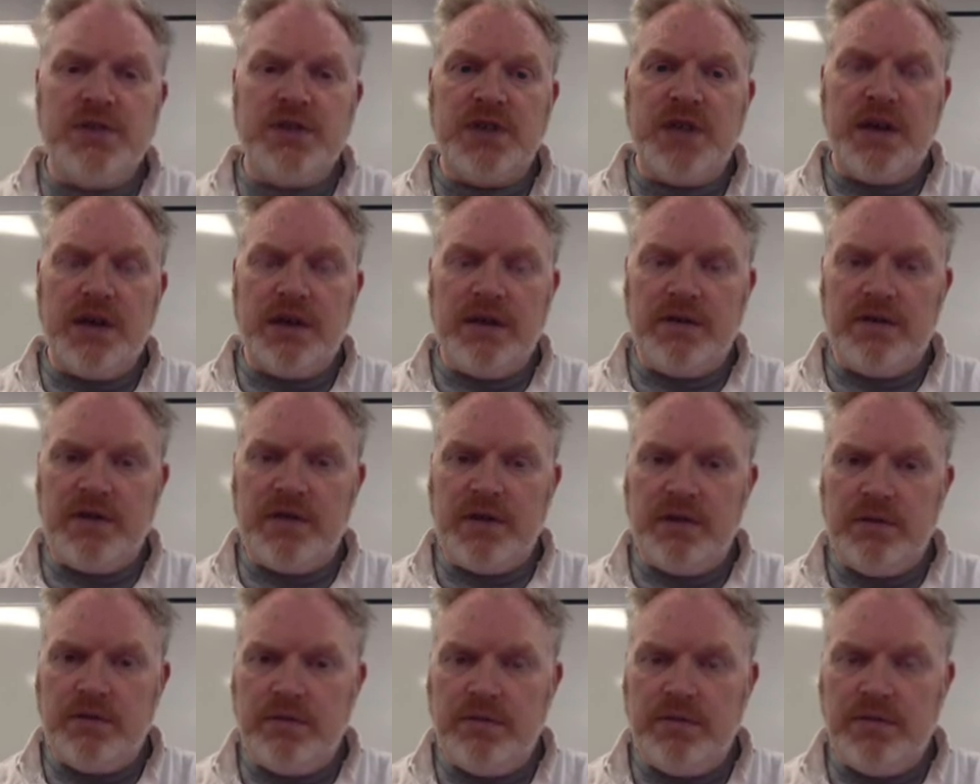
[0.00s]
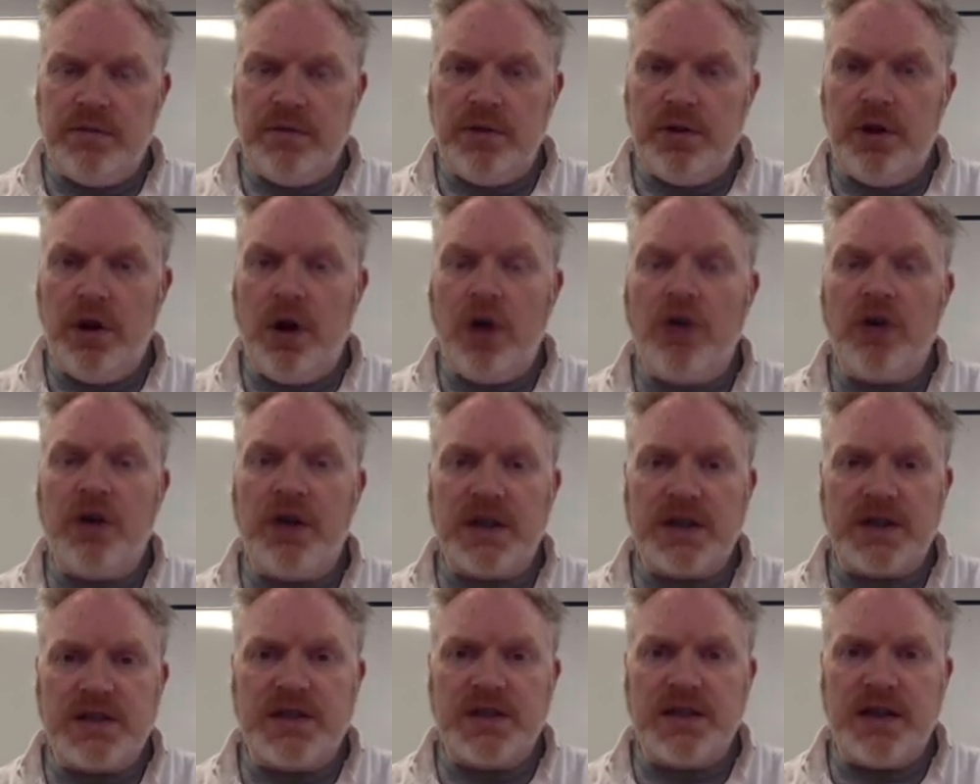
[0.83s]
They're long
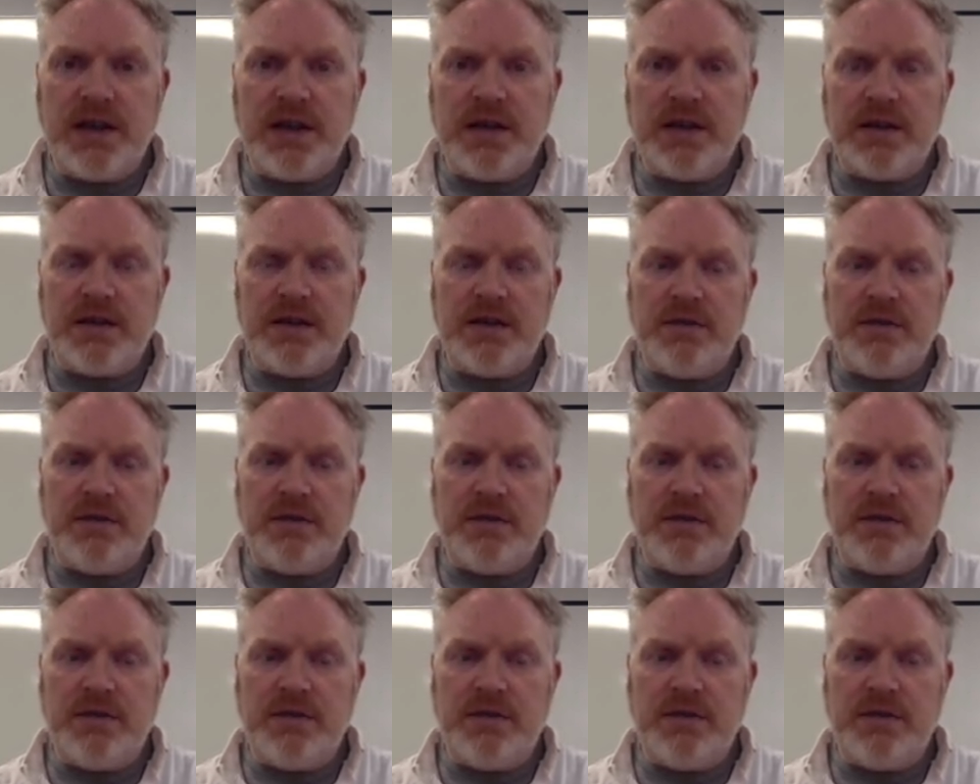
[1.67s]
extinct.